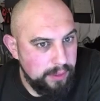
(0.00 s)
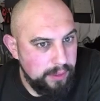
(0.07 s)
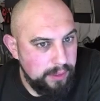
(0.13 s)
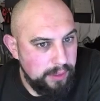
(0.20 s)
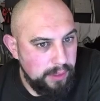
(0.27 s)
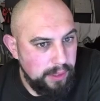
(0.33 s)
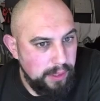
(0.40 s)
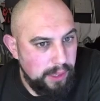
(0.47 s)

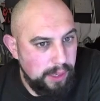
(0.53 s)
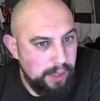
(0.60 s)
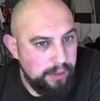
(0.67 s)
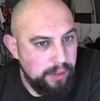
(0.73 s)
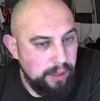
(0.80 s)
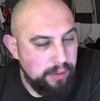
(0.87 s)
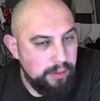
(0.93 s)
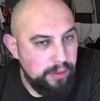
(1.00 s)
I
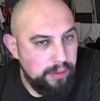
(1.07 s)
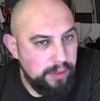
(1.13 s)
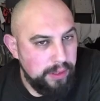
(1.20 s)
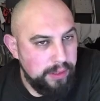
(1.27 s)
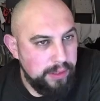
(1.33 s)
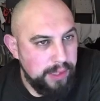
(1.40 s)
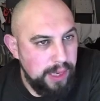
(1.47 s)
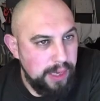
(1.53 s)
don't
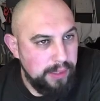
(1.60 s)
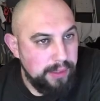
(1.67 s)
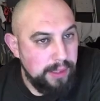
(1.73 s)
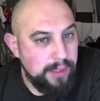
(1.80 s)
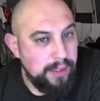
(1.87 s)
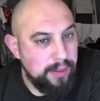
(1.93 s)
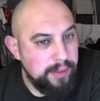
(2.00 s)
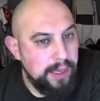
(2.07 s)
understand. They can
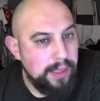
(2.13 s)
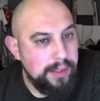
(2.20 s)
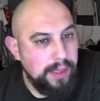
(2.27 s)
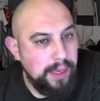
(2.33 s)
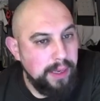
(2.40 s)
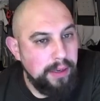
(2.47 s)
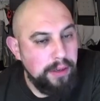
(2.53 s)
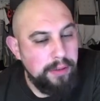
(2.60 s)
attack
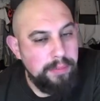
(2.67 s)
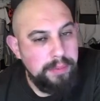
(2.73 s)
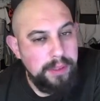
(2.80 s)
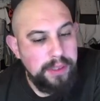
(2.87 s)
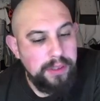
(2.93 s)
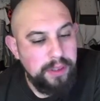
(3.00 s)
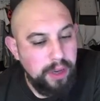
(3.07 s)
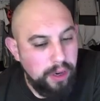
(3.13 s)
now, looking at
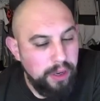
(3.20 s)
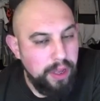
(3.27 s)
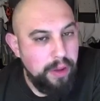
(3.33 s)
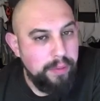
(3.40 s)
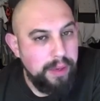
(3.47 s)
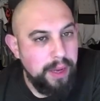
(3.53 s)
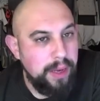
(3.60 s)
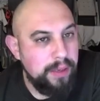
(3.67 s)

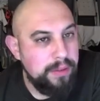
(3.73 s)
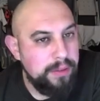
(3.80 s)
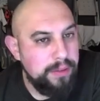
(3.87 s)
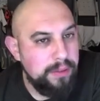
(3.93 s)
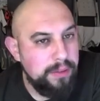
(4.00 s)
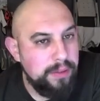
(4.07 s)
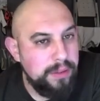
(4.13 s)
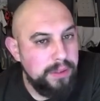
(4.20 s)
Iona.
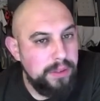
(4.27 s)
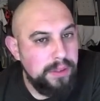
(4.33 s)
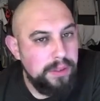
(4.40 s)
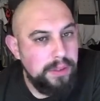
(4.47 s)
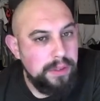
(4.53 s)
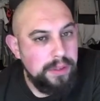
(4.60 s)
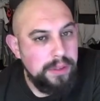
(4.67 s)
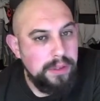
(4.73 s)

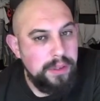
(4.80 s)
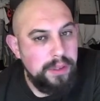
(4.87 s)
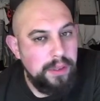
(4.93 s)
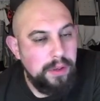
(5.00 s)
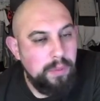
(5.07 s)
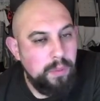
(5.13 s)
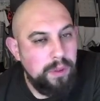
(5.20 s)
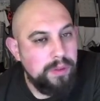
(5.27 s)

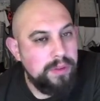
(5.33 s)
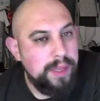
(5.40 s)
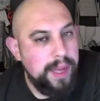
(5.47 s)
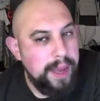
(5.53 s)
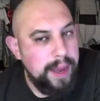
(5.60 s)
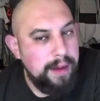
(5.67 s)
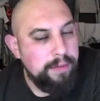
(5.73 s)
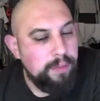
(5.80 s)
Will they
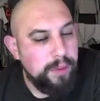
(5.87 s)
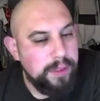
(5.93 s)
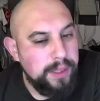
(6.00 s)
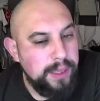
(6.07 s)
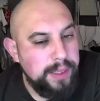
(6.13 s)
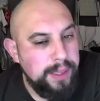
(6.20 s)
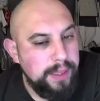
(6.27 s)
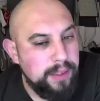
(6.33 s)
have what they
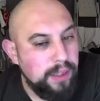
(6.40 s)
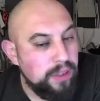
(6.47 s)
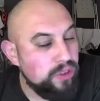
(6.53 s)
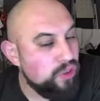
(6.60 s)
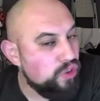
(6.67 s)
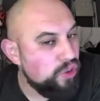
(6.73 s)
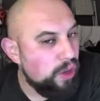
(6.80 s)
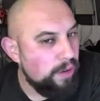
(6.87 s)
need? They're just
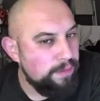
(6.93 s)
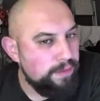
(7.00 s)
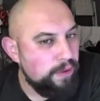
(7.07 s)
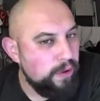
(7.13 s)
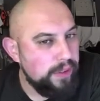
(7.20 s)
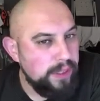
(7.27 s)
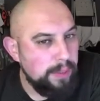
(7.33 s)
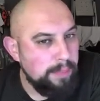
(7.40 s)
not finding
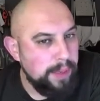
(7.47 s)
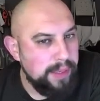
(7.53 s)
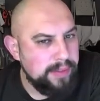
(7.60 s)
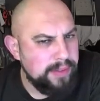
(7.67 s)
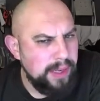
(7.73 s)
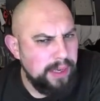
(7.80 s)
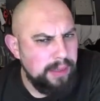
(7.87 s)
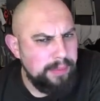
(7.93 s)

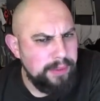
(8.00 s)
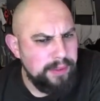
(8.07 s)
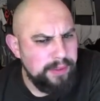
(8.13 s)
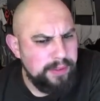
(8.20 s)
Batscalibers.